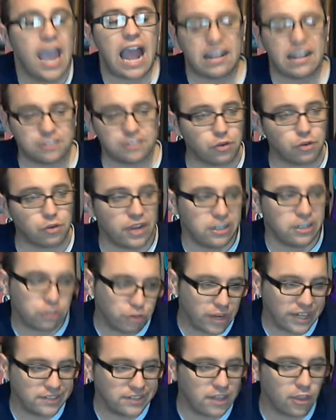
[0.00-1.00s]
That's a great
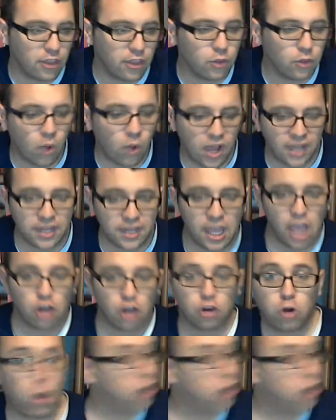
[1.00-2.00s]
trick. Another one,
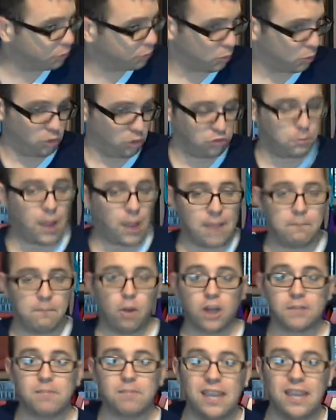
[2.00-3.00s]
Crosswords by
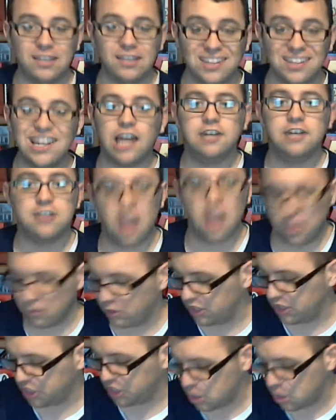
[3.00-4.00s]
Mark Mason,
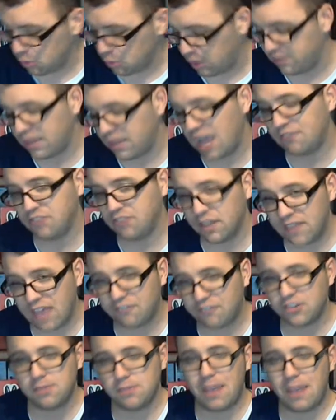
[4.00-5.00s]
another really good one. I've done
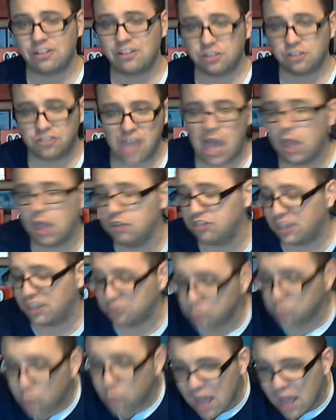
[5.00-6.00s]
that for the Magic Challenge
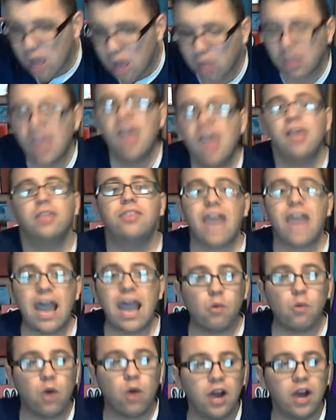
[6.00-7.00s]
as well.
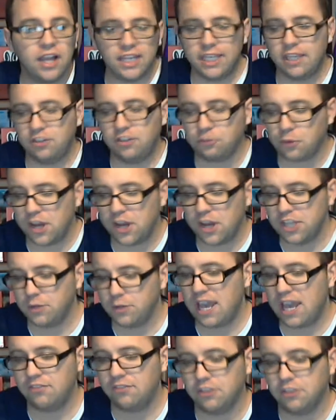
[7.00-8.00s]
That one is where you
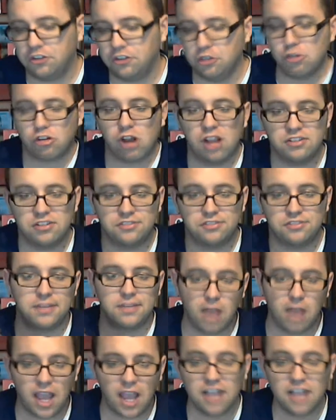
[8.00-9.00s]
have 2 cards that
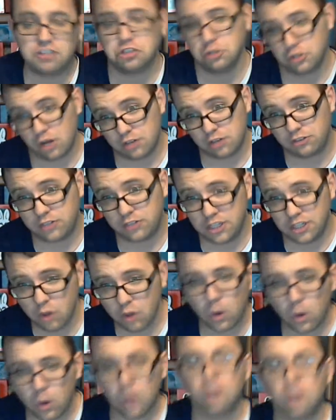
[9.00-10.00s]
say mine, 2 cards that say
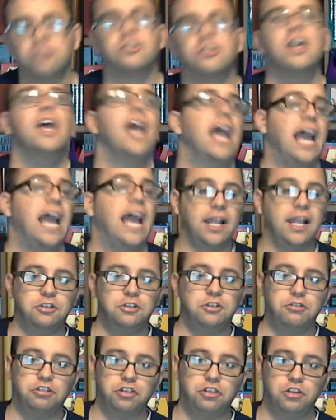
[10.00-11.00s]
yours,
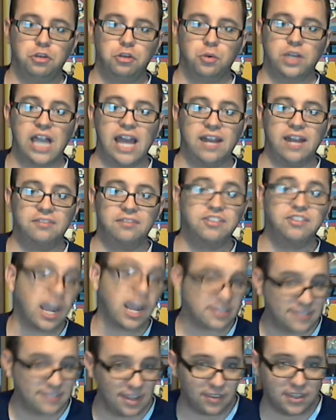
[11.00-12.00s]
and you do kind of
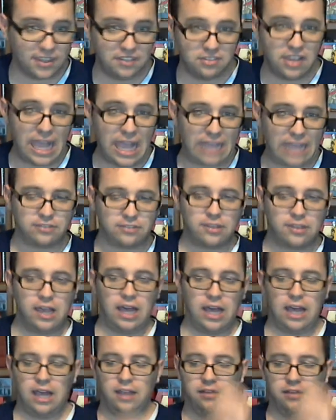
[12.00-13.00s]
Doc Daly's last
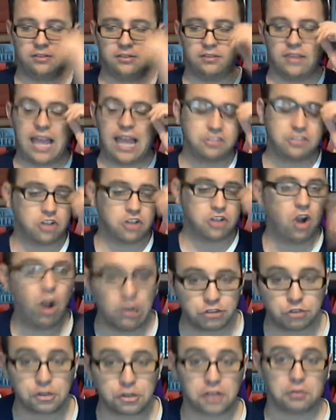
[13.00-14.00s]

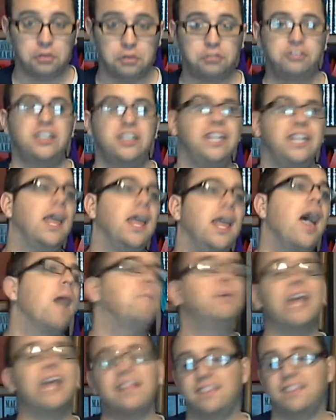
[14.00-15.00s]
card trick routine,
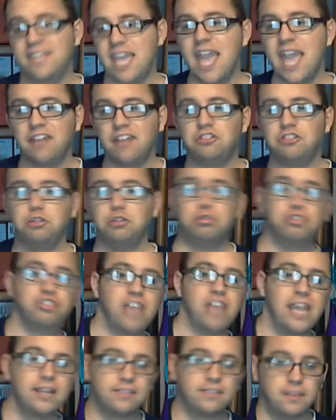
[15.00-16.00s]
but at the end, you
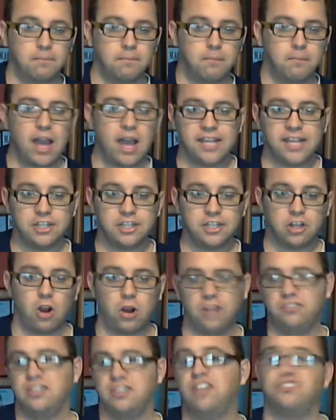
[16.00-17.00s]
shake the mine
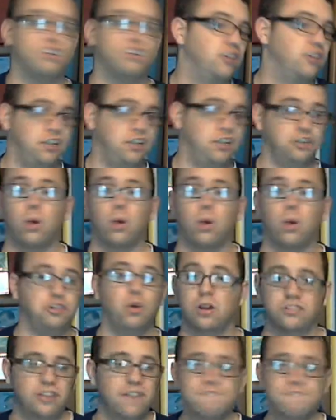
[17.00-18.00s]
cards, and they turn into
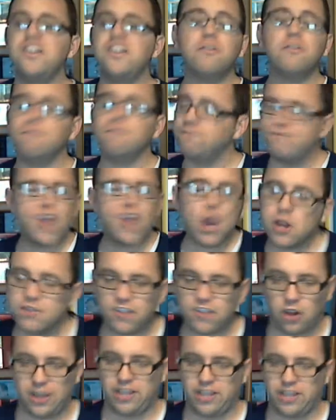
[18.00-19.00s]
yours. Very,
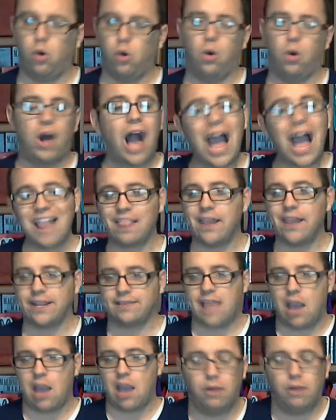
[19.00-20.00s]
very, very cool. I
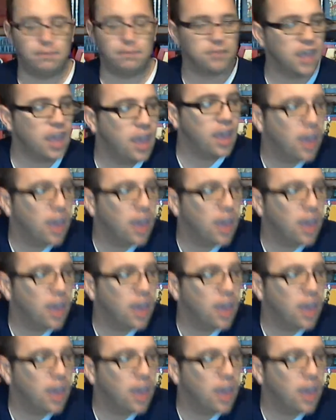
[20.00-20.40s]
like that one.